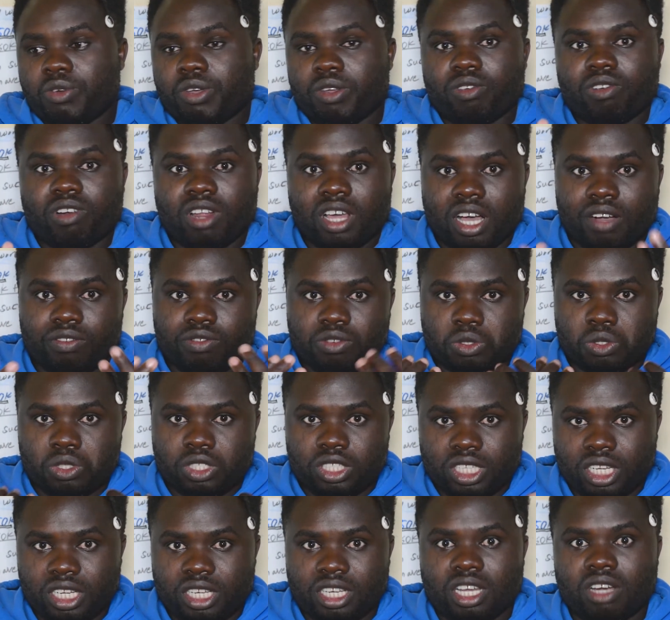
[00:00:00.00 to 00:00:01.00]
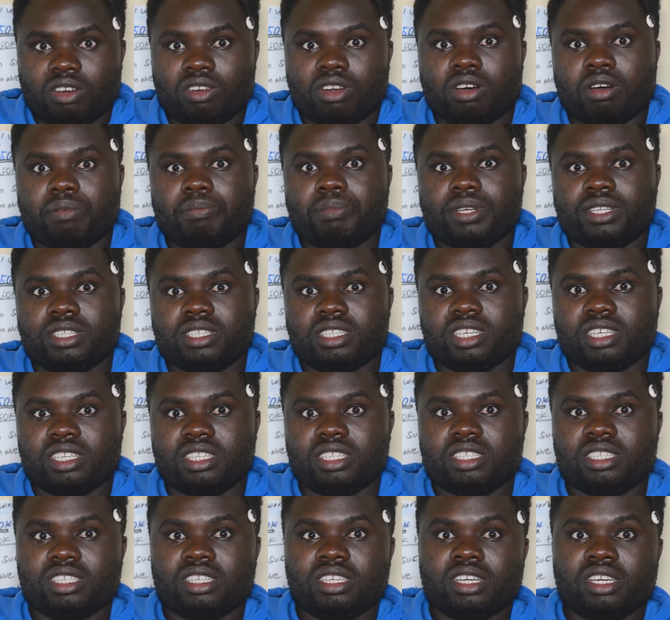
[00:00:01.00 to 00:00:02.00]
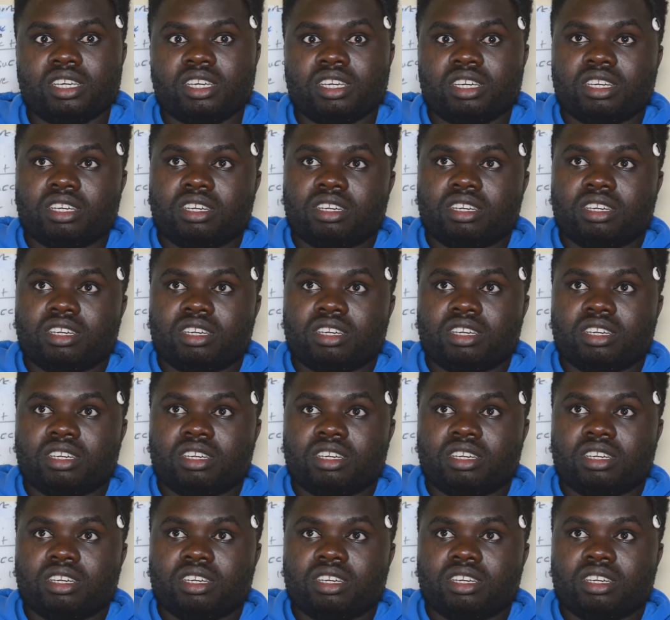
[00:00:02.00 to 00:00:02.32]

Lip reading: Now we will have to shut down our business